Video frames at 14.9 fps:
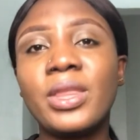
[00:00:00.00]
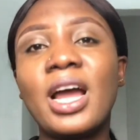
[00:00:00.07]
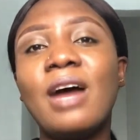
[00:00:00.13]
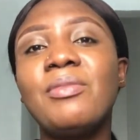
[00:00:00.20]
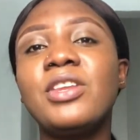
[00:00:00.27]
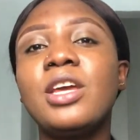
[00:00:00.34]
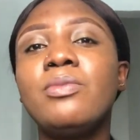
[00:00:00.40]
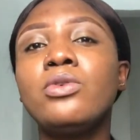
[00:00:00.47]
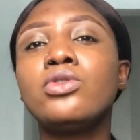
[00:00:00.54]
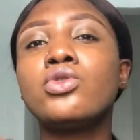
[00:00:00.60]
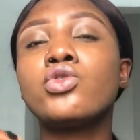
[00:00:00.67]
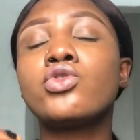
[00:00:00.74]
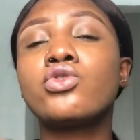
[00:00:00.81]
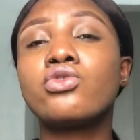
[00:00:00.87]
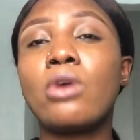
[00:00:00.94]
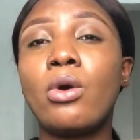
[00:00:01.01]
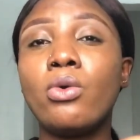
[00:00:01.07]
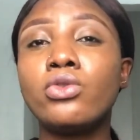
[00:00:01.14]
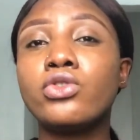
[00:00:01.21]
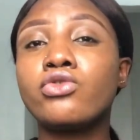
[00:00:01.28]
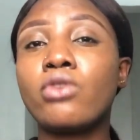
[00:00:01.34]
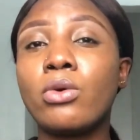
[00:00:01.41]
I've been able to
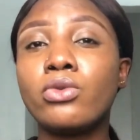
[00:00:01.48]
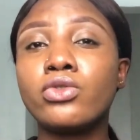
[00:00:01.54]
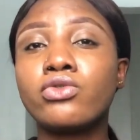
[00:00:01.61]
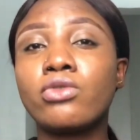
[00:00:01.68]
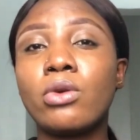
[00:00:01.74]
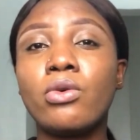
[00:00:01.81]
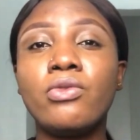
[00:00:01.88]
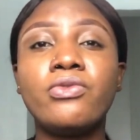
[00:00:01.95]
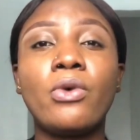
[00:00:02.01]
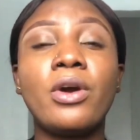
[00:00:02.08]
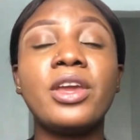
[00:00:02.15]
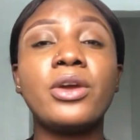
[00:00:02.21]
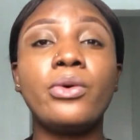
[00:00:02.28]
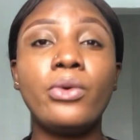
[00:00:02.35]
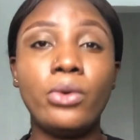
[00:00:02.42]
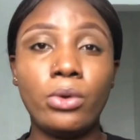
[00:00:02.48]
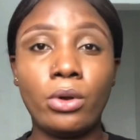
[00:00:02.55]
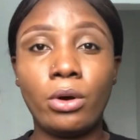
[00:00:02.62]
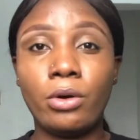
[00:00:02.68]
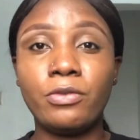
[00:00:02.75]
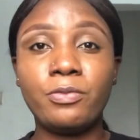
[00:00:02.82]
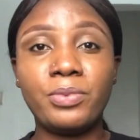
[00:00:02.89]
struggle for a whole
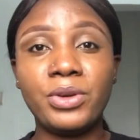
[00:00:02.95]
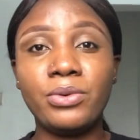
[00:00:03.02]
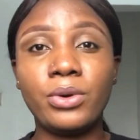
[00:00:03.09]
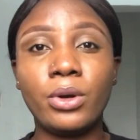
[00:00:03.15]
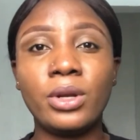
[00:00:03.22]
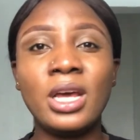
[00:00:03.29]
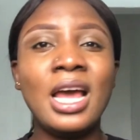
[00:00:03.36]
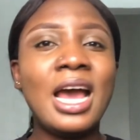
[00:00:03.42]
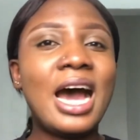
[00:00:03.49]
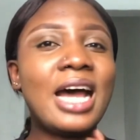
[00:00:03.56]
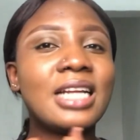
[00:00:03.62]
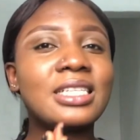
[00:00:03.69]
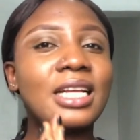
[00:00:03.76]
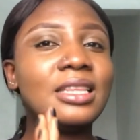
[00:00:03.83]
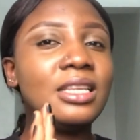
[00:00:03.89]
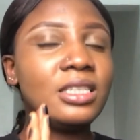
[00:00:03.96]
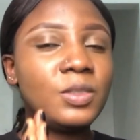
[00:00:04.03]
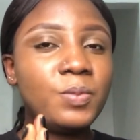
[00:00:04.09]
lot of period, and it's at this